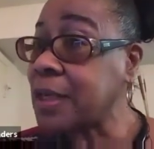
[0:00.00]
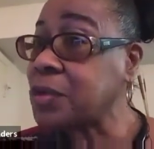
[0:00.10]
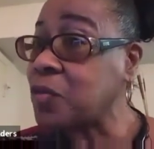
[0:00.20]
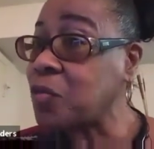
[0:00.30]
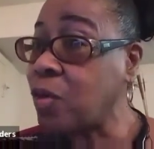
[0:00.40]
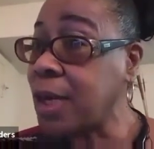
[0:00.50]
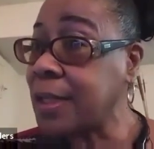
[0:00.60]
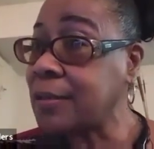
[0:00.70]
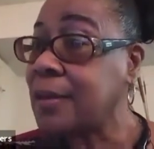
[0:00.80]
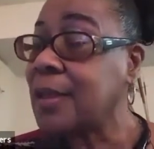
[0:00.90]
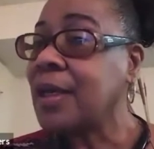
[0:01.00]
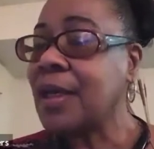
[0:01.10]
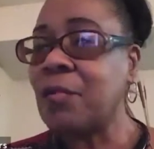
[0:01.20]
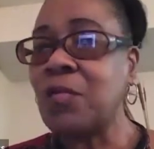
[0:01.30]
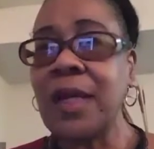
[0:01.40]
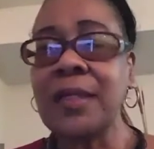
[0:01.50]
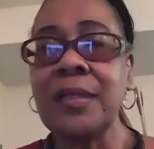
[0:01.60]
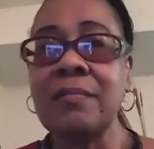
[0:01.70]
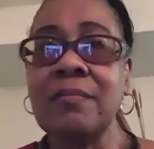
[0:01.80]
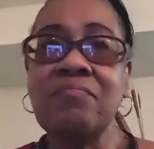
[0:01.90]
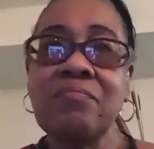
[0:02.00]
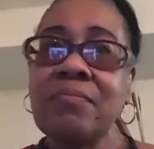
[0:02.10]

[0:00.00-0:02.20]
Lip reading: I took one, and when I didn't,